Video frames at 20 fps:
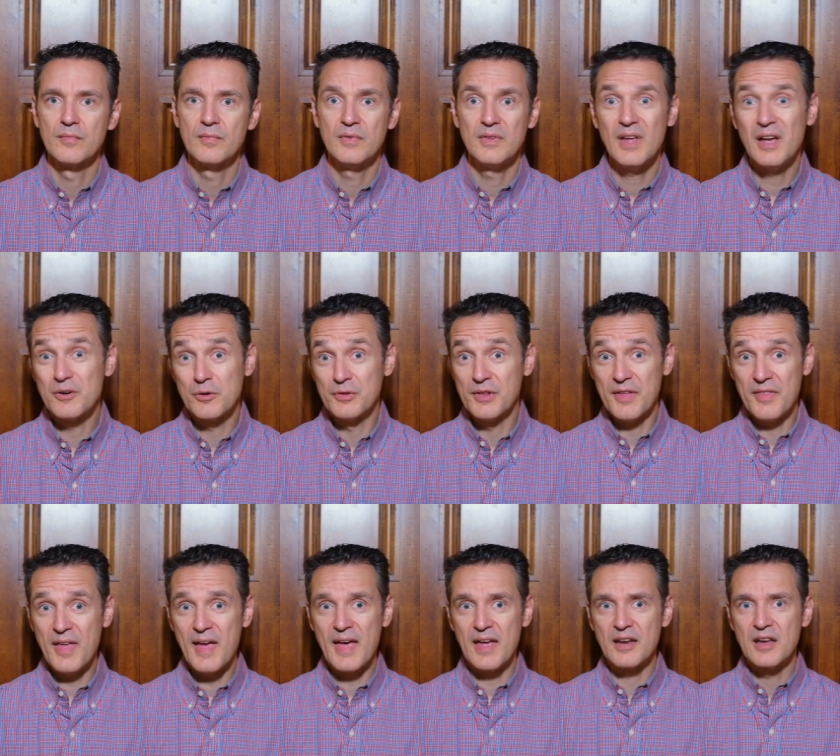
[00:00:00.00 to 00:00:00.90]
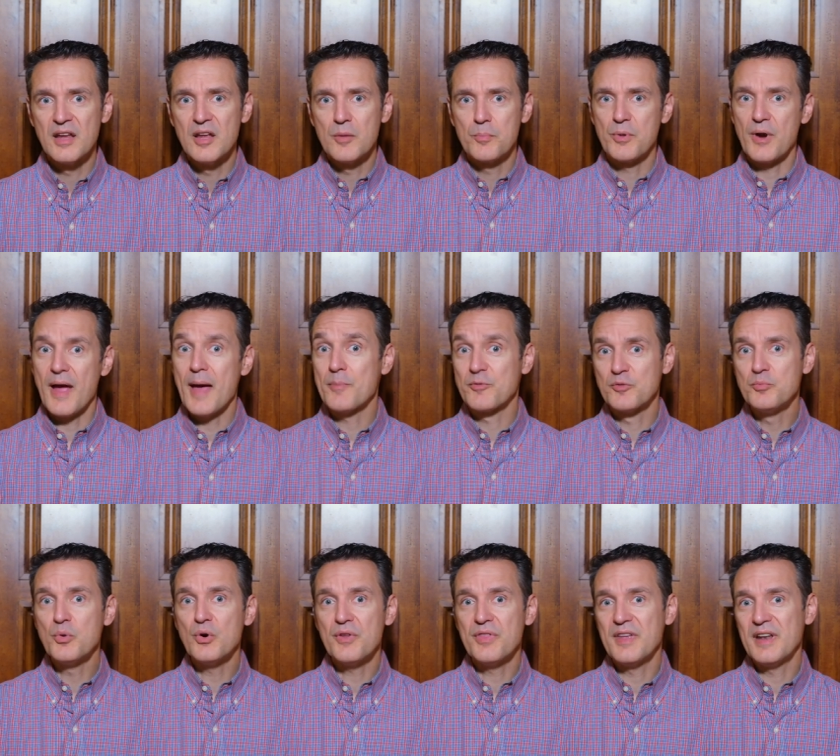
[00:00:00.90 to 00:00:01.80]
Not only that, perhaps
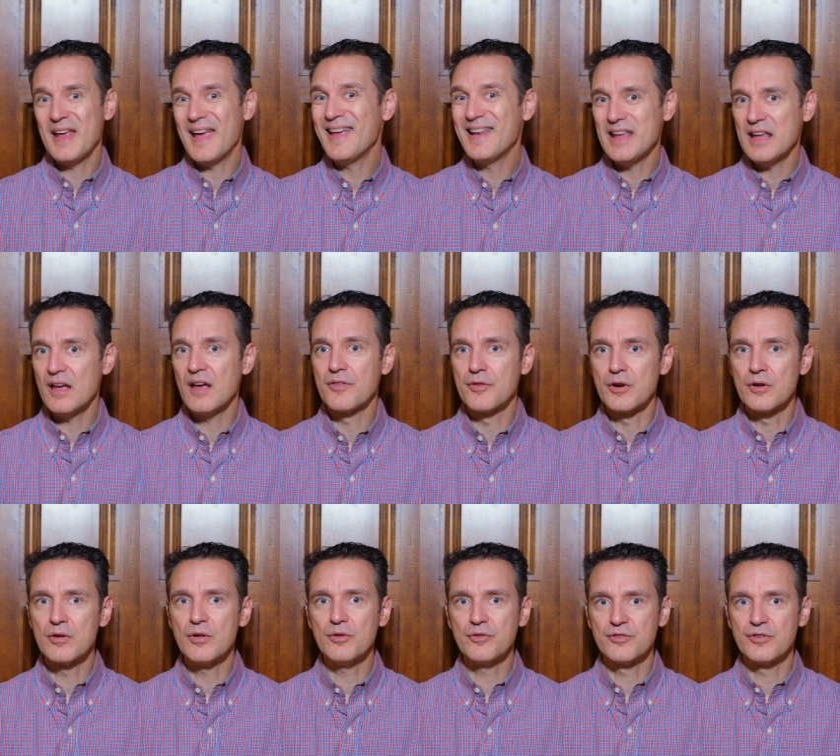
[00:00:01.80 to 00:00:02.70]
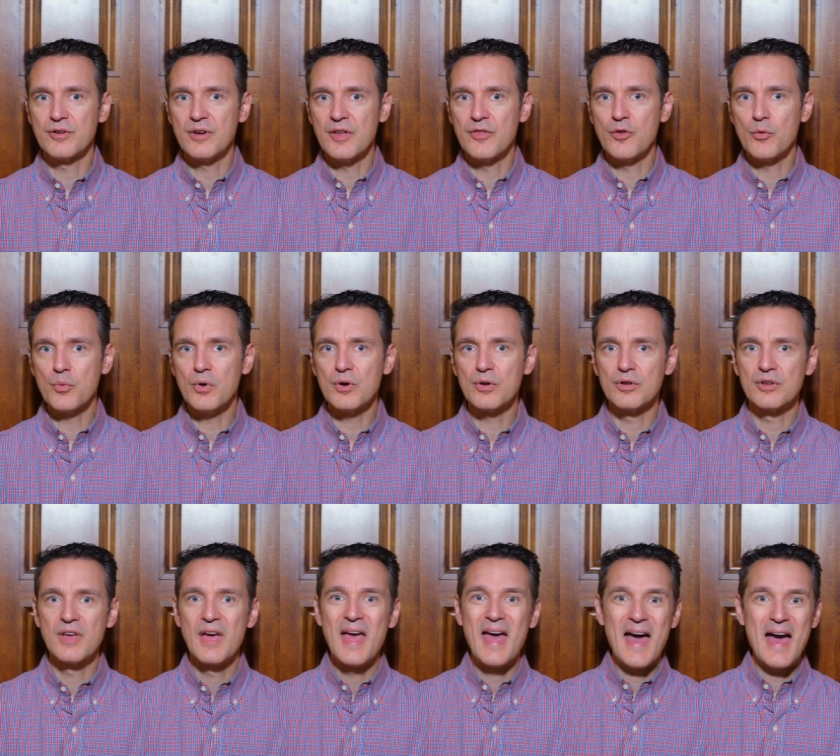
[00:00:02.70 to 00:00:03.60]
more than any other culture in the
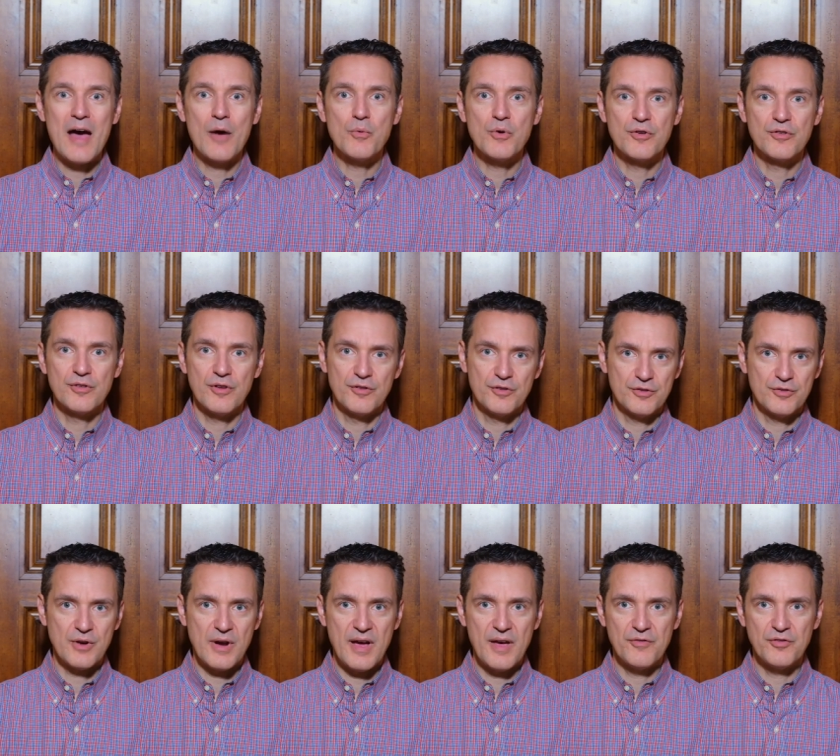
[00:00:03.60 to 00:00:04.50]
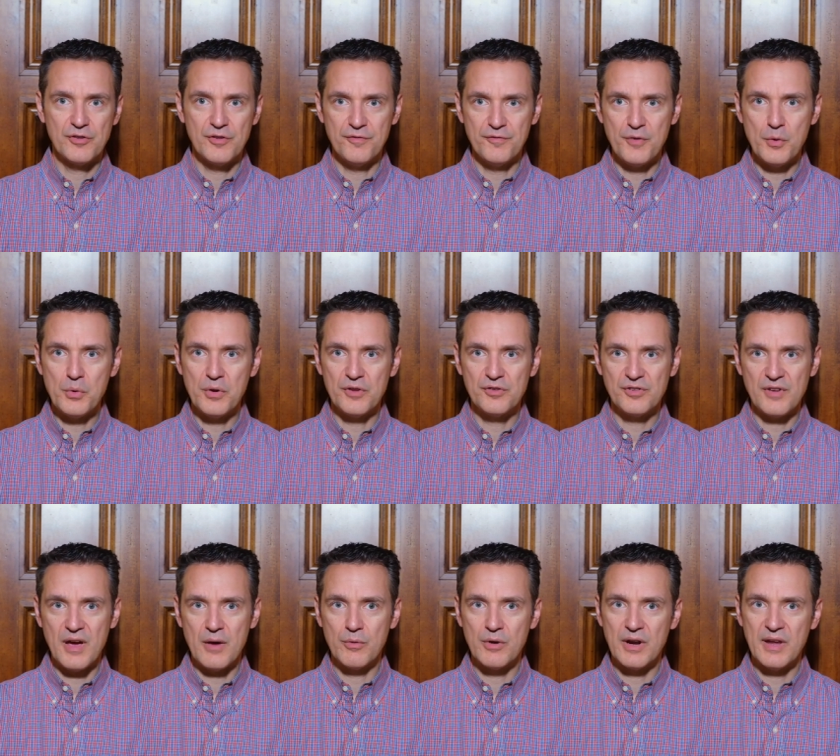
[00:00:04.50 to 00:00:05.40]
world, ours strives to focus
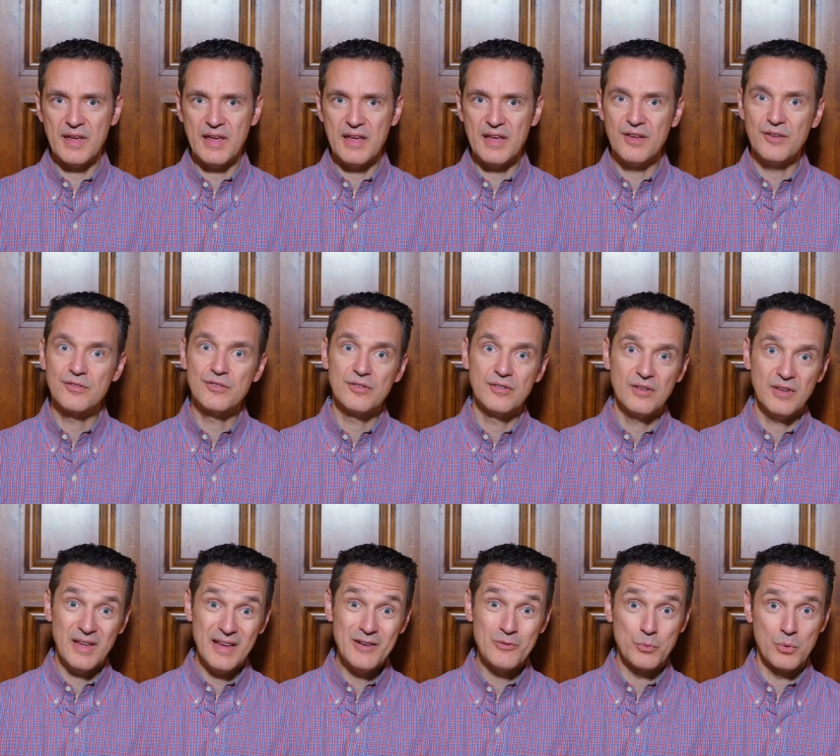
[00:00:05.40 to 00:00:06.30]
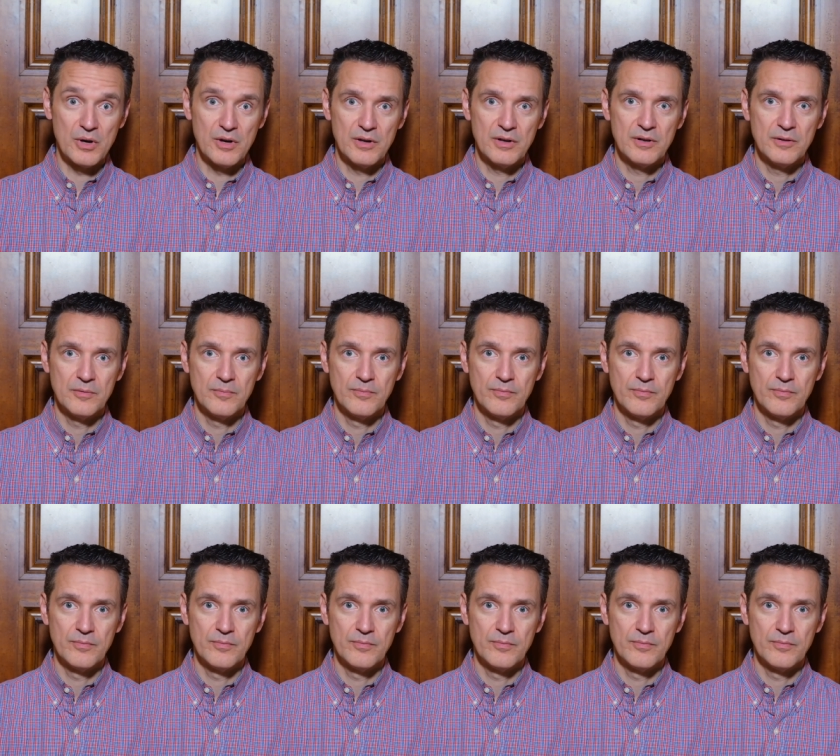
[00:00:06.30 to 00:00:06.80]
our gaze inward.